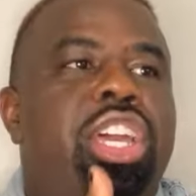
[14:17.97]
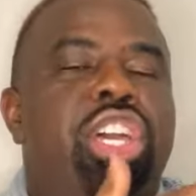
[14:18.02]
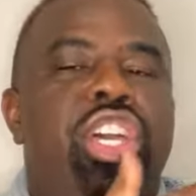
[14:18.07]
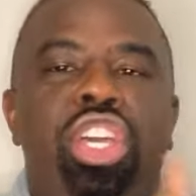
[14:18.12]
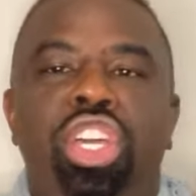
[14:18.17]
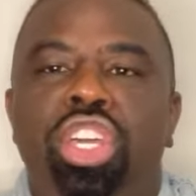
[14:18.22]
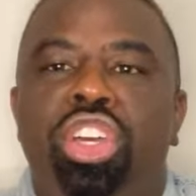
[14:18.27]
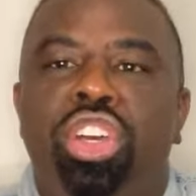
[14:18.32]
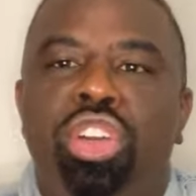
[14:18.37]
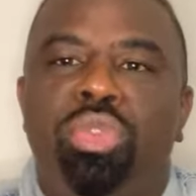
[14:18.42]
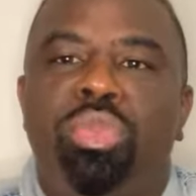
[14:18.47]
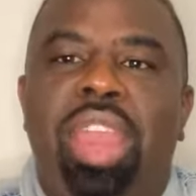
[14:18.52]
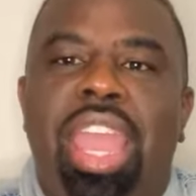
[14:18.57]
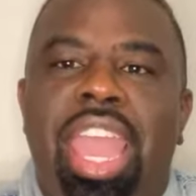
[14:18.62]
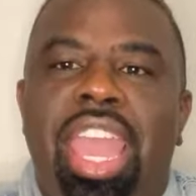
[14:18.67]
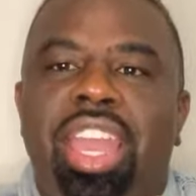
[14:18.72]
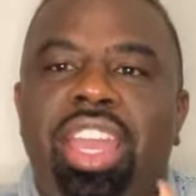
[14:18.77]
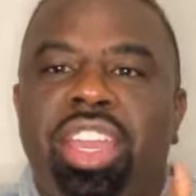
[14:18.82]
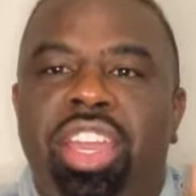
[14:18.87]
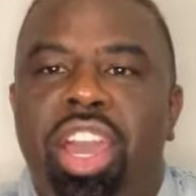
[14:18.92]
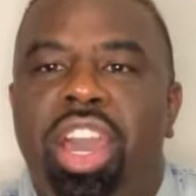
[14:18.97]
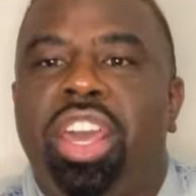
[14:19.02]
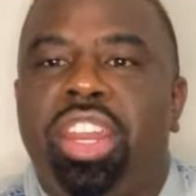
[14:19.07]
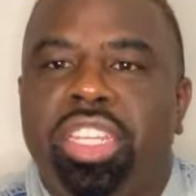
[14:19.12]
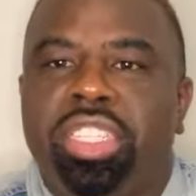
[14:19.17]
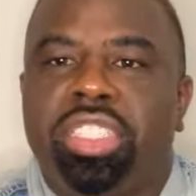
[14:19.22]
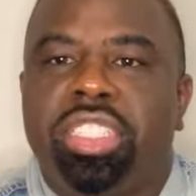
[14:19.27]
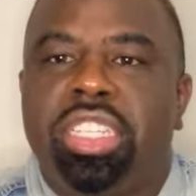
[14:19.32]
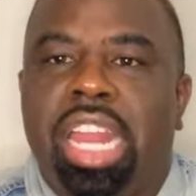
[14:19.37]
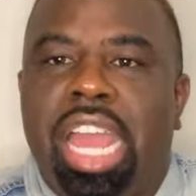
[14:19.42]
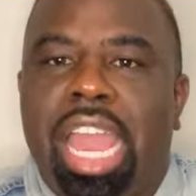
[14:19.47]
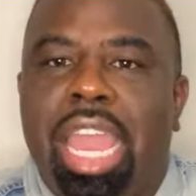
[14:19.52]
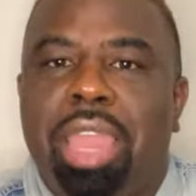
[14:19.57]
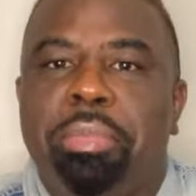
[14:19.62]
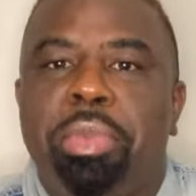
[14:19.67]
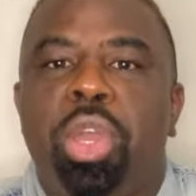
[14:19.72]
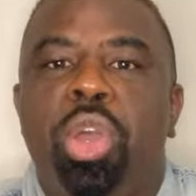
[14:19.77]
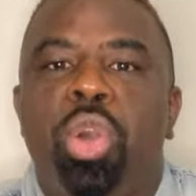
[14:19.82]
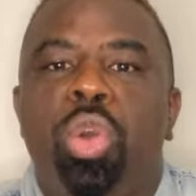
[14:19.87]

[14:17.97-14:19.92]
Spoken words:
hood rat gutter snipe